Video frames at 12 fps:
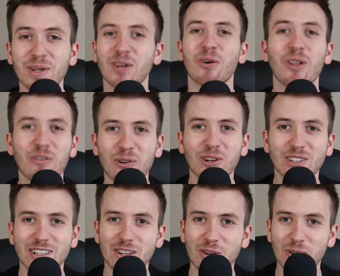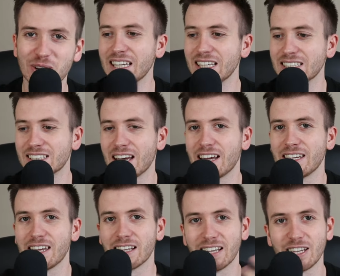me. All I've wanted to do is
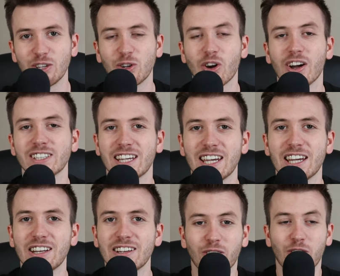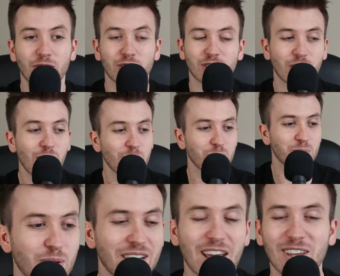let you guys in on the show.
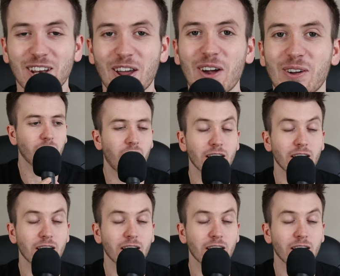But now you know.